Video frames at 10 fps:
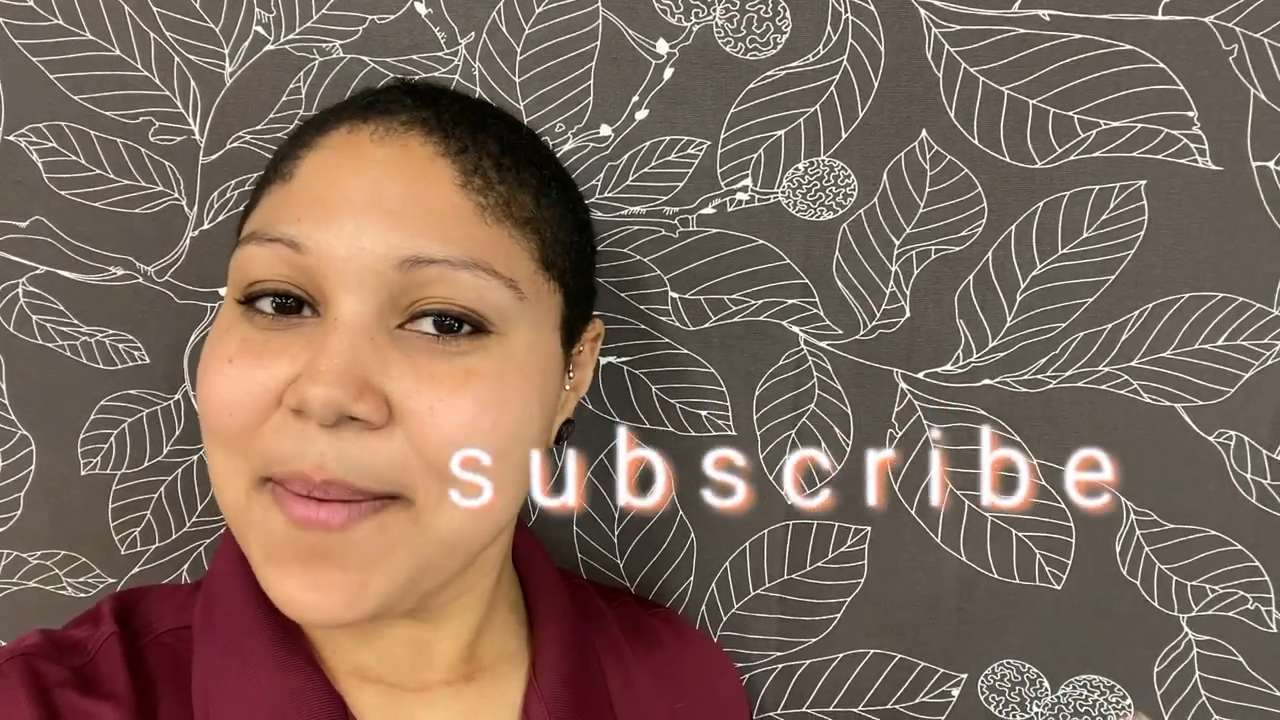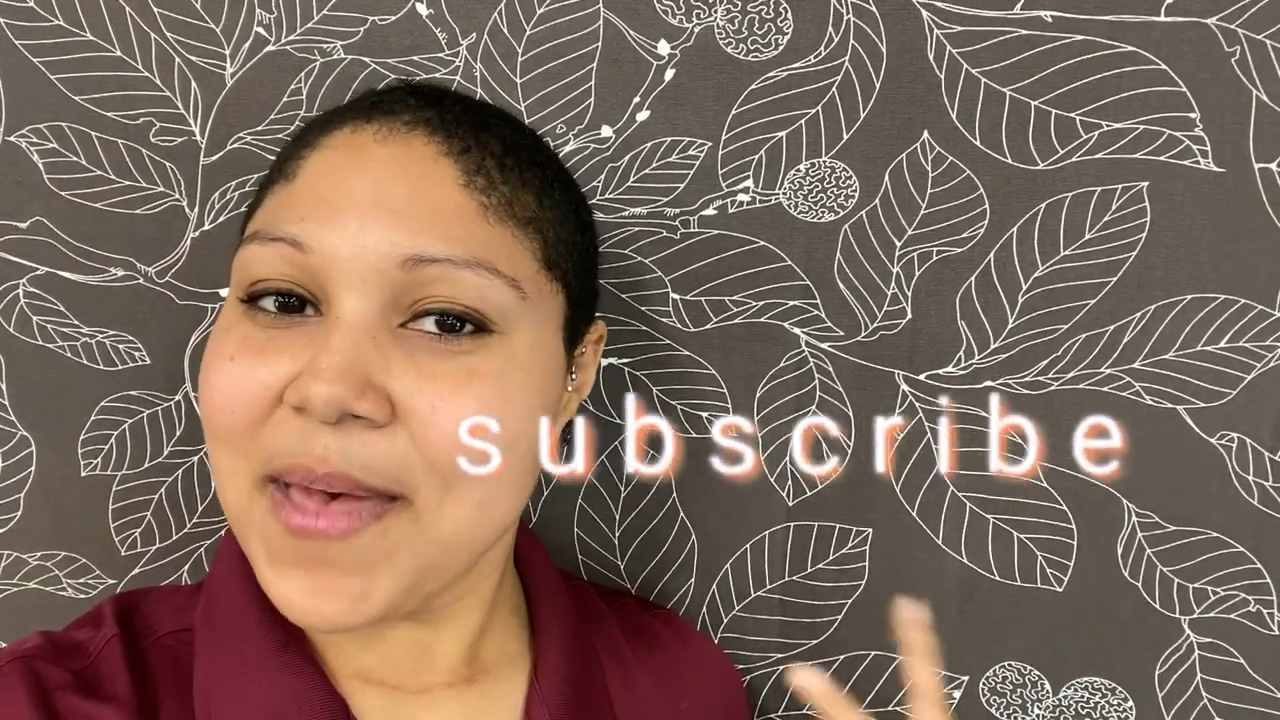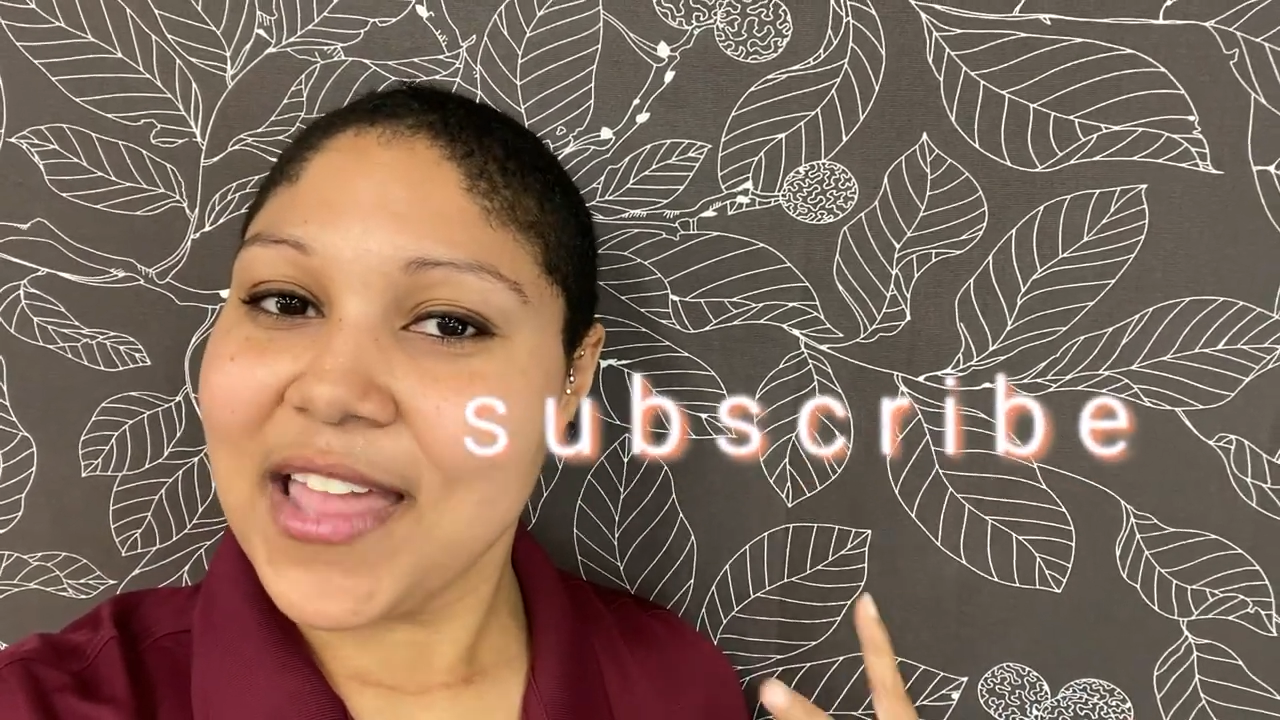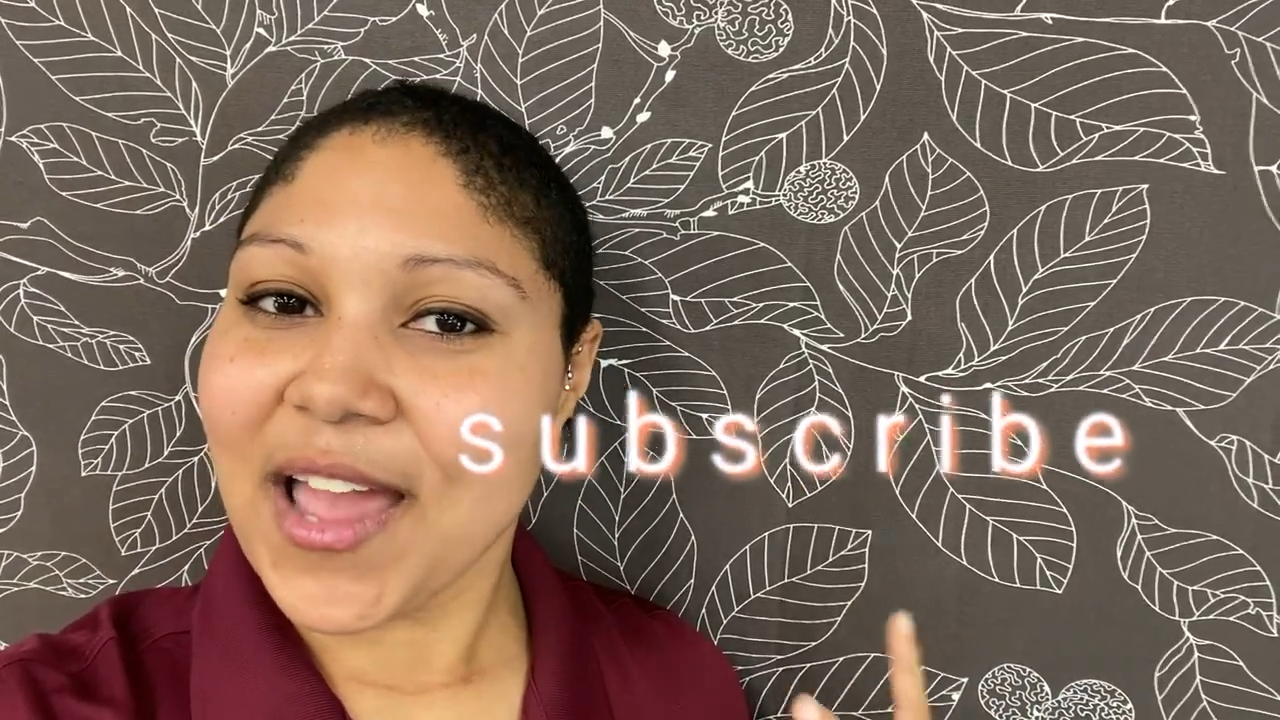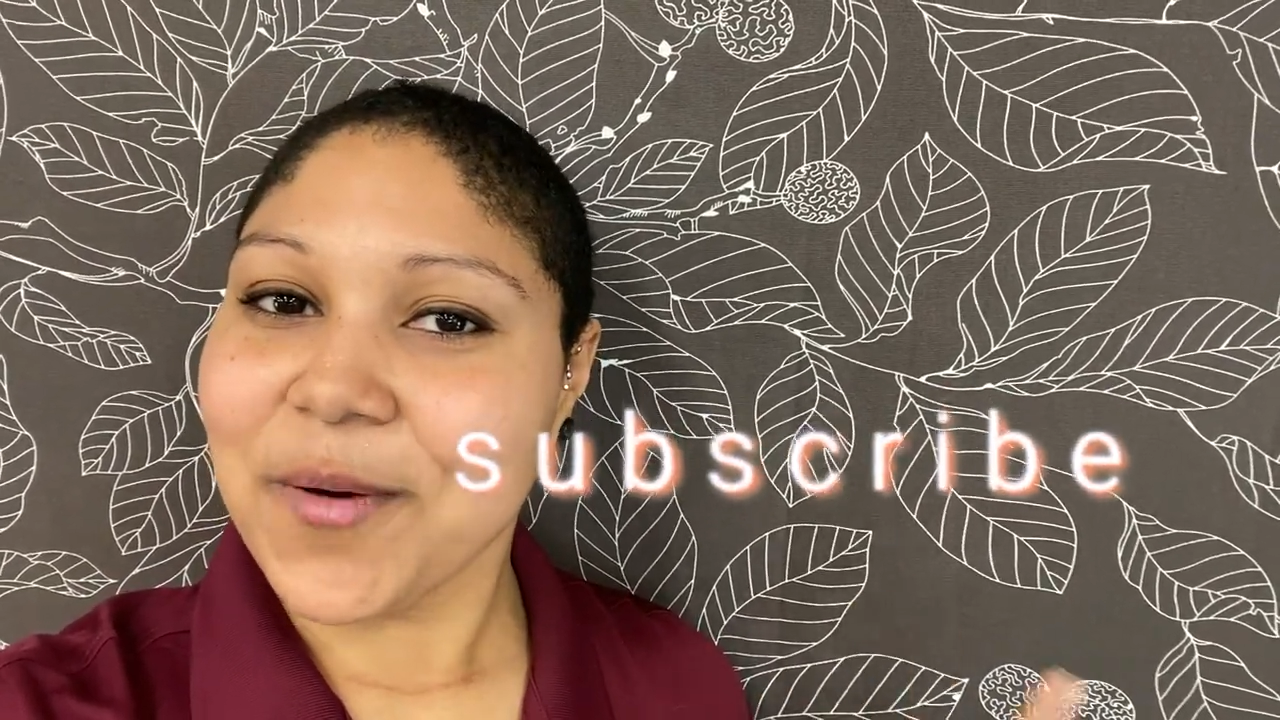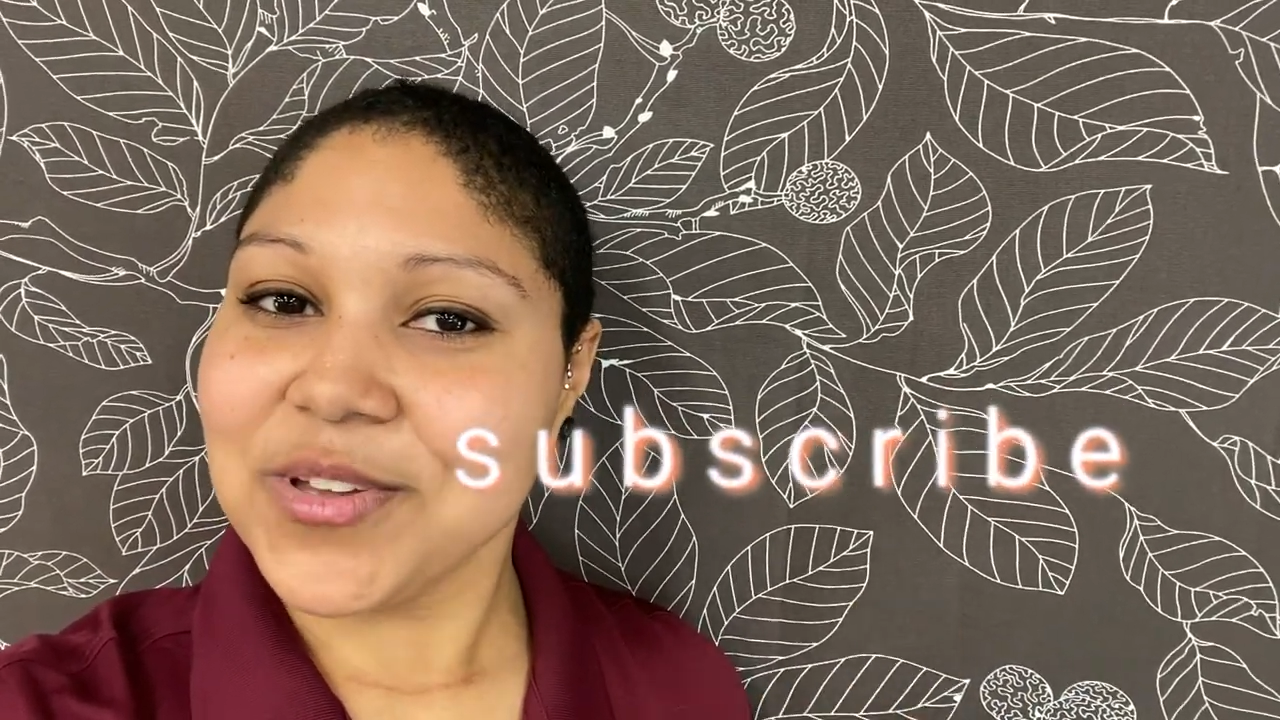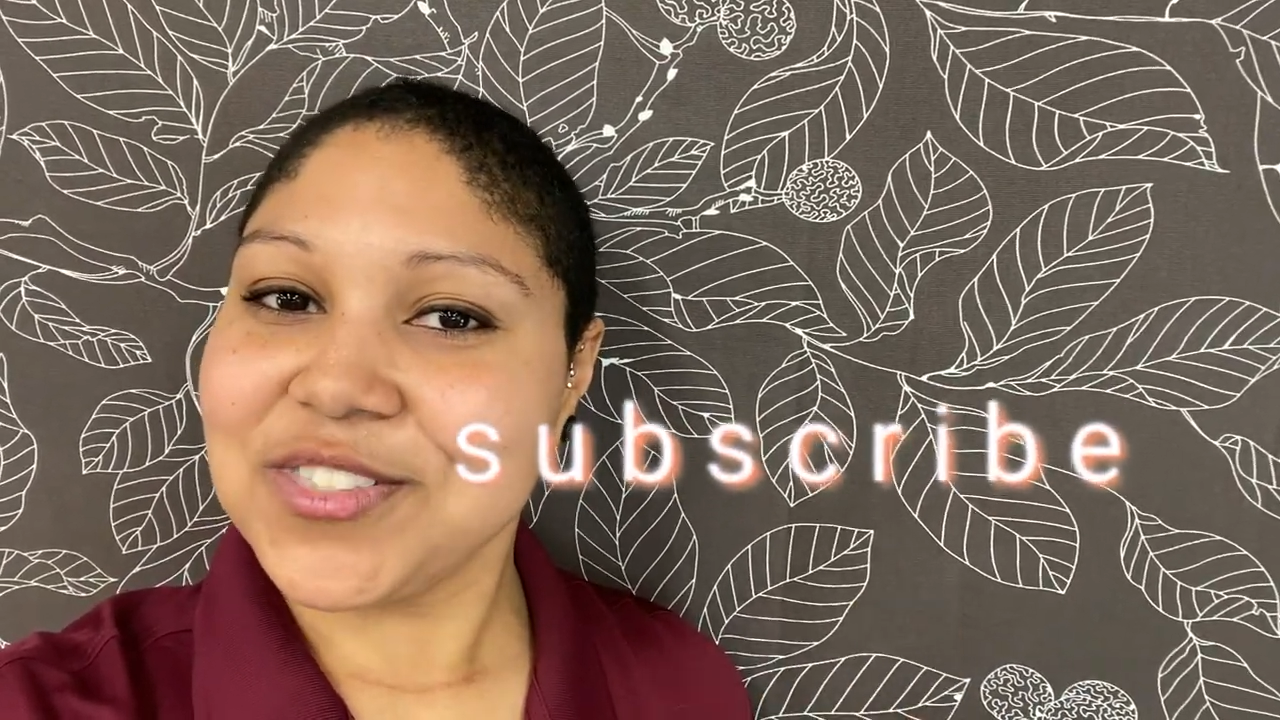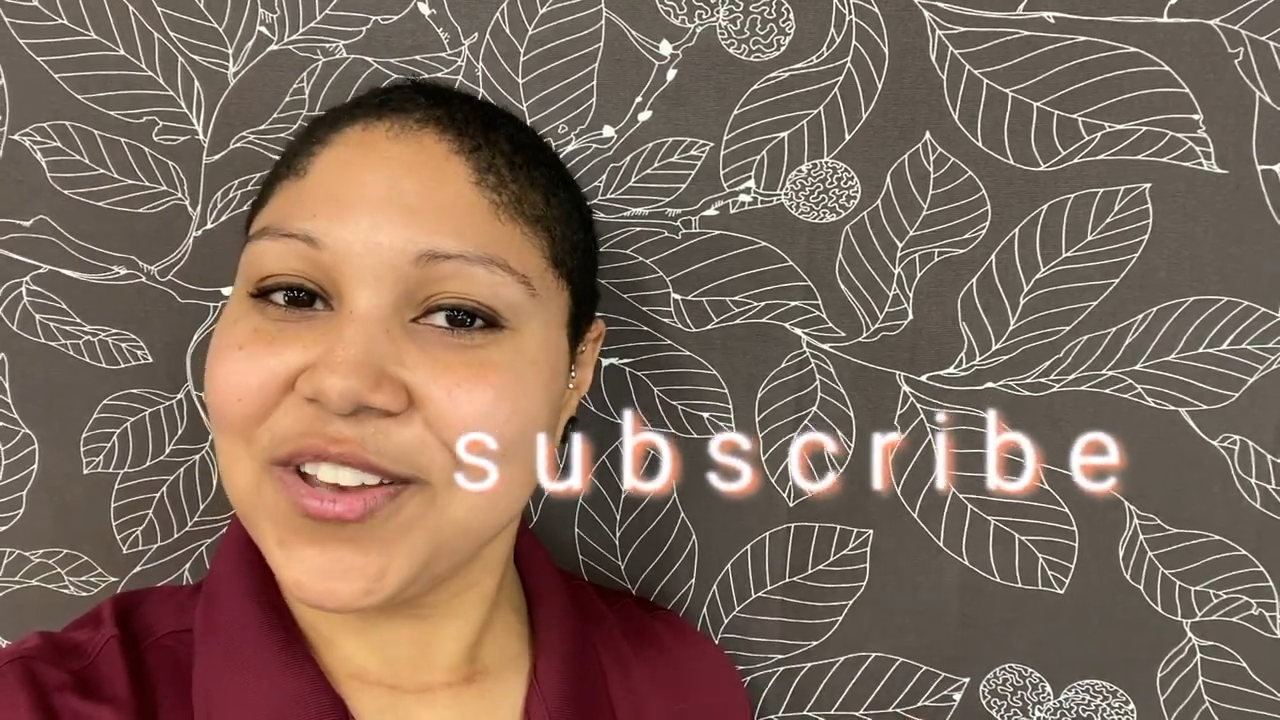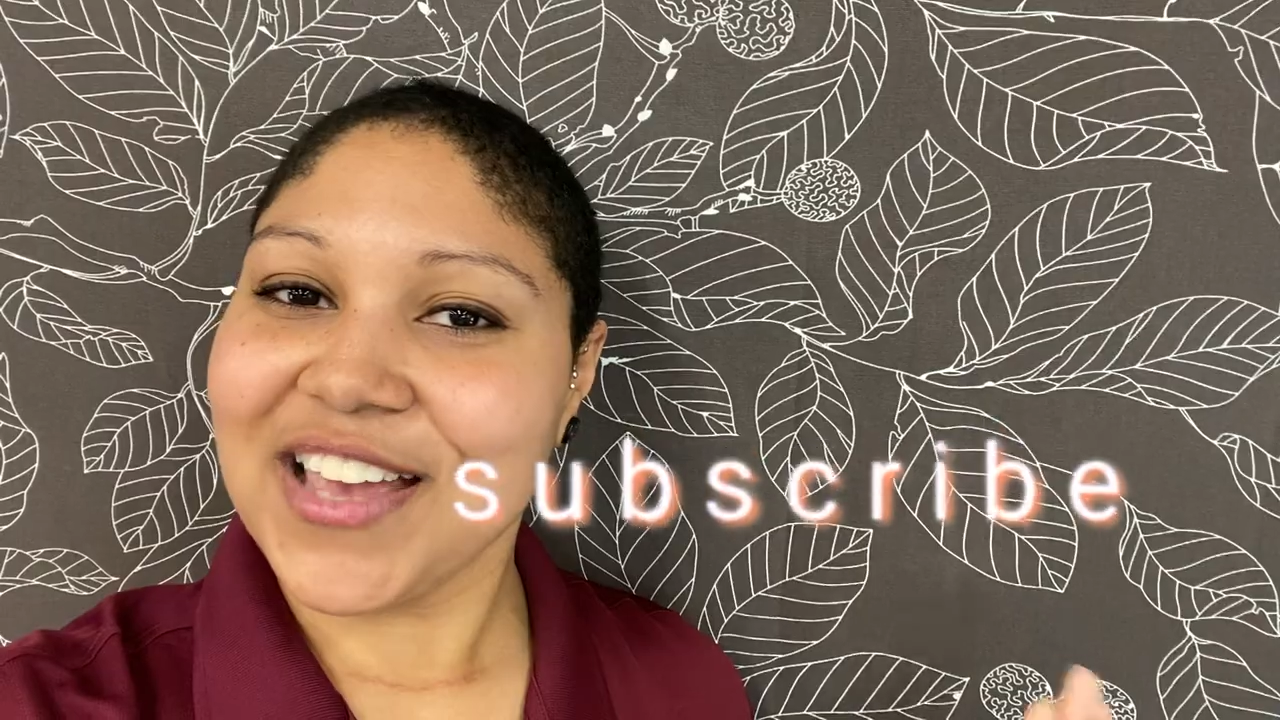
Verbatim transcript: and I will see you